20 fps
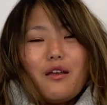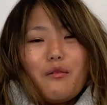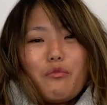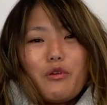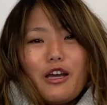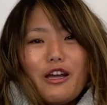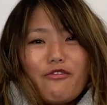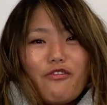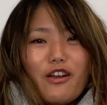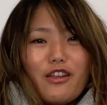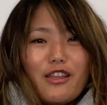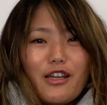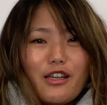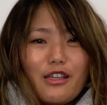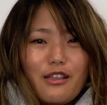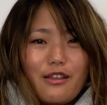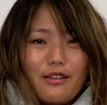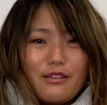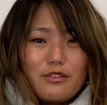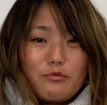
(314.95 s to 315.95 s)
But I find
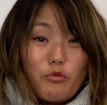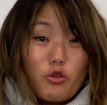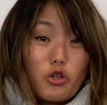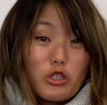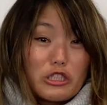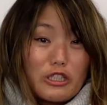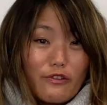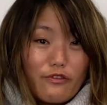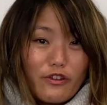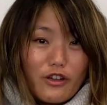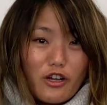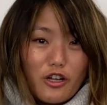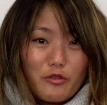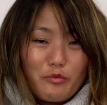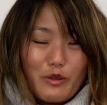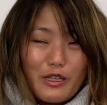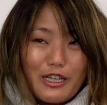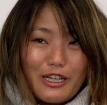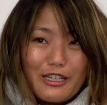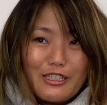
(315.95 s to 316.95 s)
that more
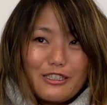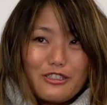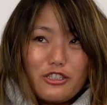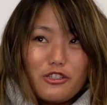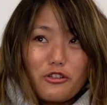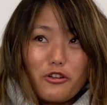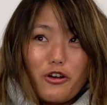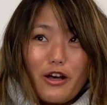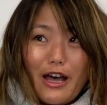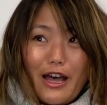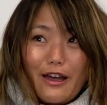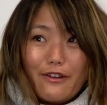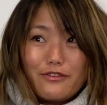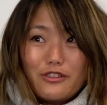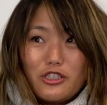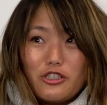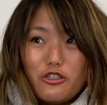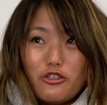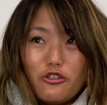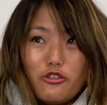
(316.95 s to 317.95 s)
difficult because you'll
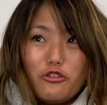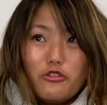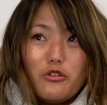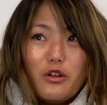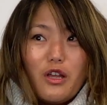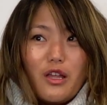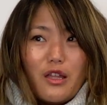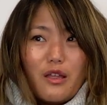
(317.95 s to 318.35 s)
have to